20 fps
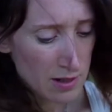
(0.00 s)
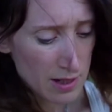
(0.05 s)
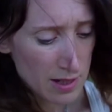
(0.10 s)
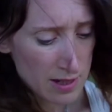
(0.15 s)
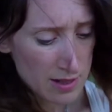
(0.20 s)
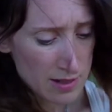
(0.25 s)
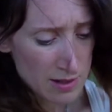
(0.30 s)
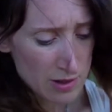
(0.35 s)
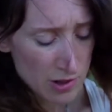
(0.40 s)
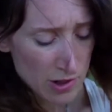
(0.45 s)

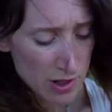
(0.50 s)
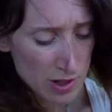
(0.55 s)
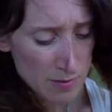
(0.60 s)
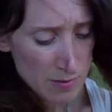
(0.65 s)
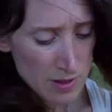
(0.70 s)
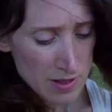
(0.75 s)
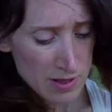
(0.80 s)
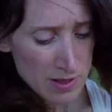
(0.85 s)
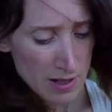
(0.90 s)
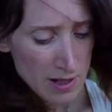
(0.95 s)
These the
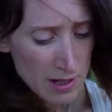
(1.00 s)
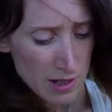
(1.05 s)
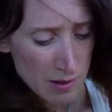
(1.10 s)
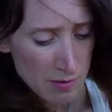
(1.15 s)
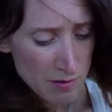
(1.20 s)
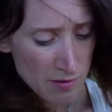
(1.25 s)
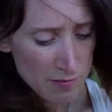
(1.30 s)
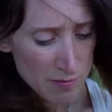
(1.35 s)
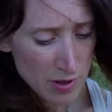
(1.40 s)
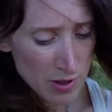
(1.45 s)
Germans
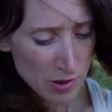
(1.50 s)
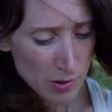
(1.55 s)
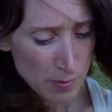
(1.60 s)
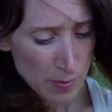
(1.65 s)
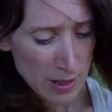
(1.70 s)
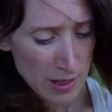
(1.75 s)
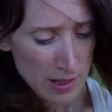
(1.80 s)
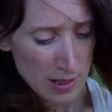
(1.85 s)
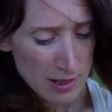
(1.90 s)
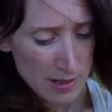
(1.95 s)
take with much
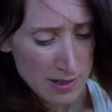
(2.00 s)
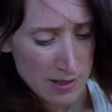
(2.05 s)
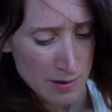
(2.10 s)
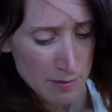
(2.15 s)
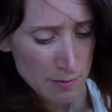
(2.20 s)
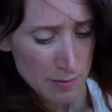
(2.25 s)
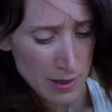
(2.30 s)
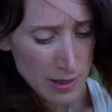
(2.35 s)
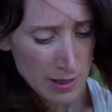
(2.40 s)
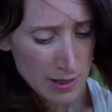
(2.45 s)
pains
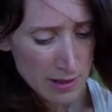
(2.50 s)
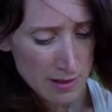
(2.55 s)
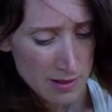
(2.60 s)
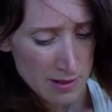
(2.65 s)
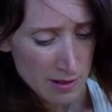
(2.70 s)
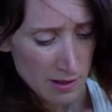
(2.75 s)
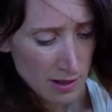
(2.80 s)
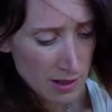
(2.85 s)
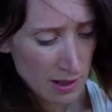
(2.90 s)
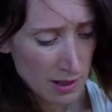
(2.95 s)
in
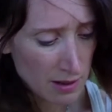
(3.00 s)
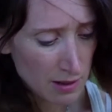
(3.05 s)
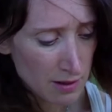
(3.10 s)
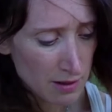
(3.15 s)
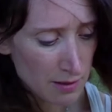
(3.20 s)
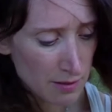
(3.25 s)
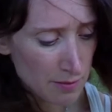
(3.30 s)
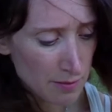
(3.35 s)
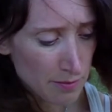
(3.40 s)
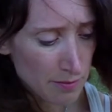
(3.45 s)
pits and kill
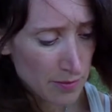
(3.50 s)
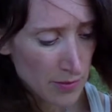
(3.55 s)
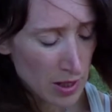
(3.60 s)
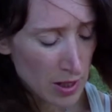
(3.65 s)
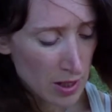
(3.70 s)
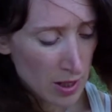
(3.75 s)
them.